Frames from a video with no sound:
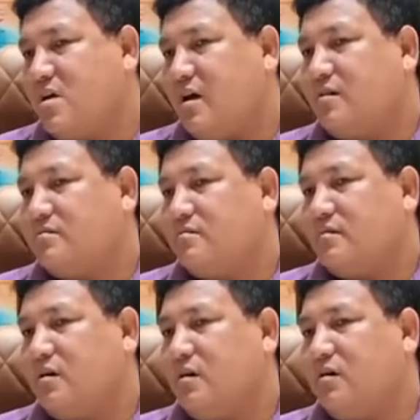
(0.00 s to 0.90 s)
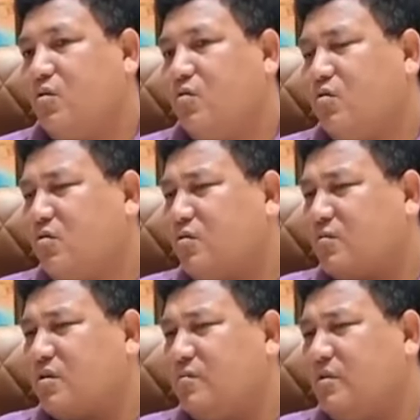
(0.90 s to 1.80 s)
And
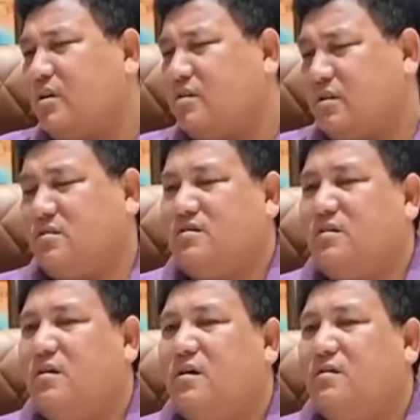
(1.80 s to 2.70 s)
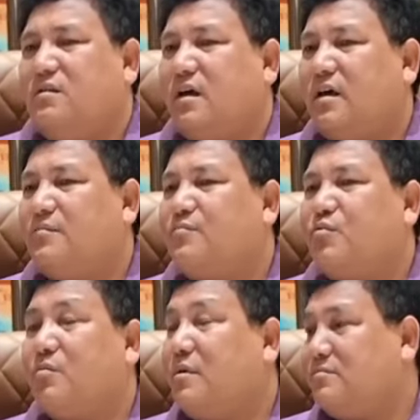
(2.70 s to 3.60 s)
all communities, they have
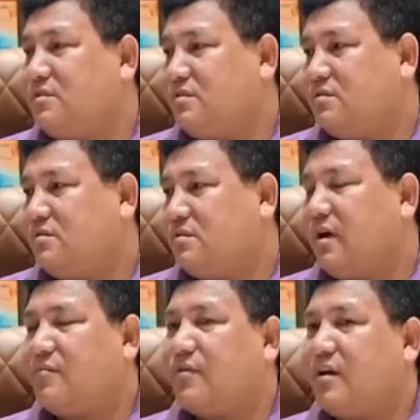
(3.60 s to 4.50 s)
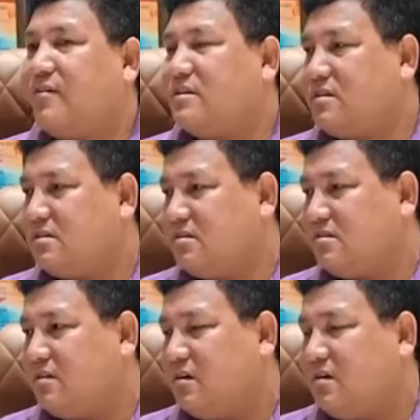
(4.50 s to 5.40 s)
problems, they have
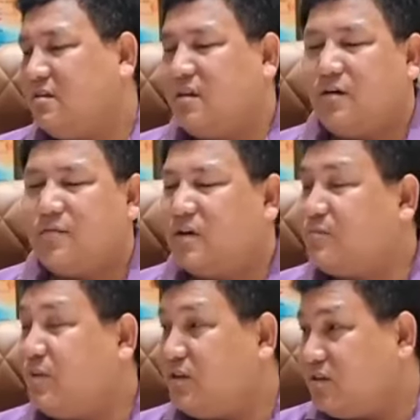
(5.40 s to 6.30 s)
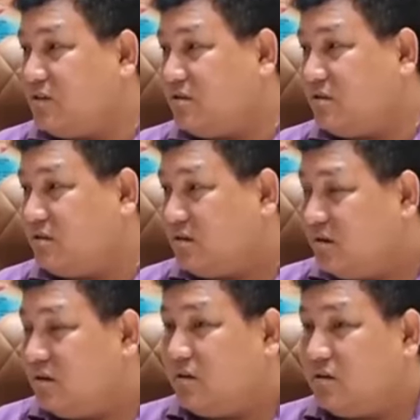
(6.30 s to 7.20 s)
grievances, they have aspirations.
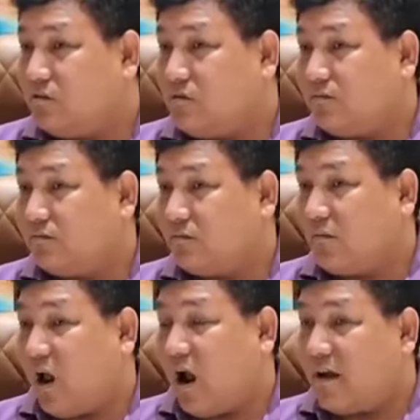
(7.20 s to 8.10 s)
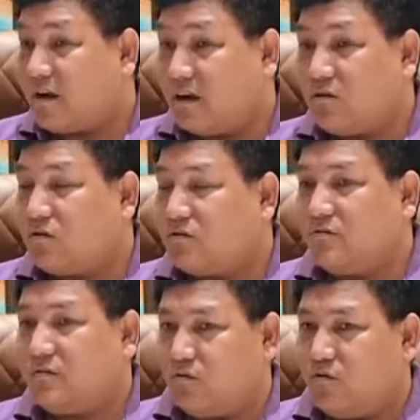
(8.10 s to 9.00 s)
So I cannot,
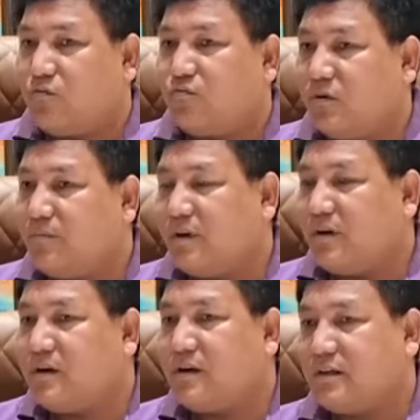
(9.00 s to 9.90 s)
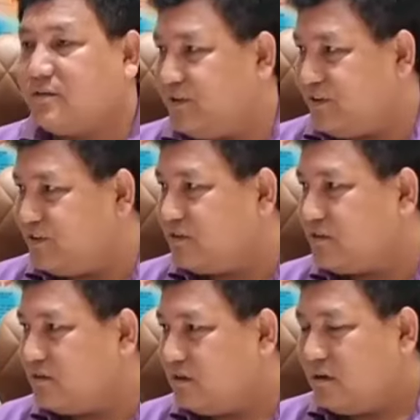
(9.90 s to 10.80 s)
you know, fulfill their
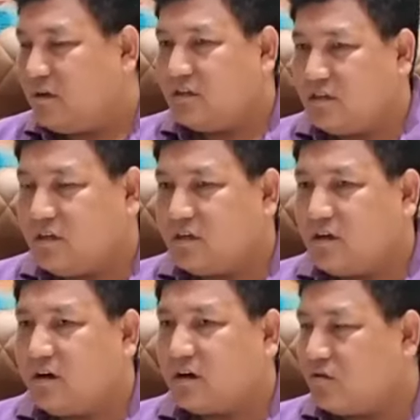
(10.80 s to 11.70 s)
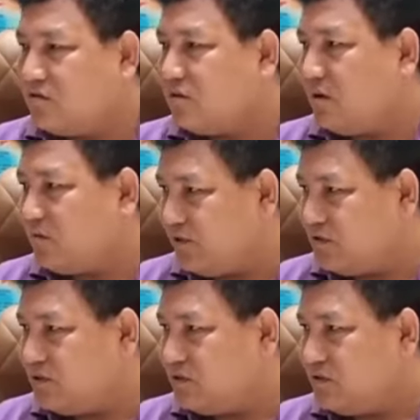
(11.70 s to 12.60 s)
aspirations sitting in the council
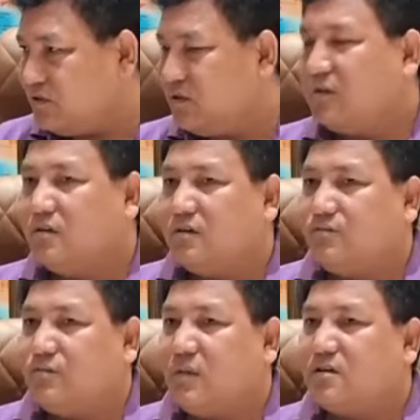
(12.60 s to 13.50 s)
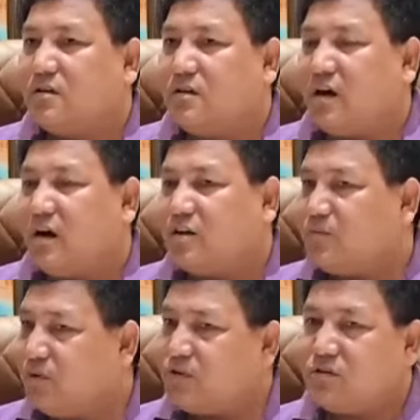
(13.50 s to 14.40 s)
office. Thus, the
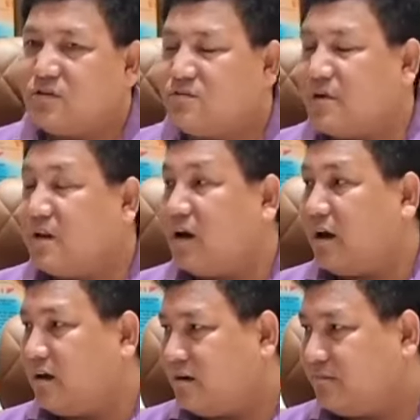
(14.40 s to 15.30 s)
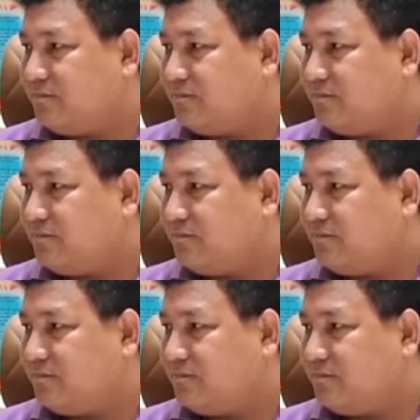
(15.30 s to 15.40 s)
aspirations is very high.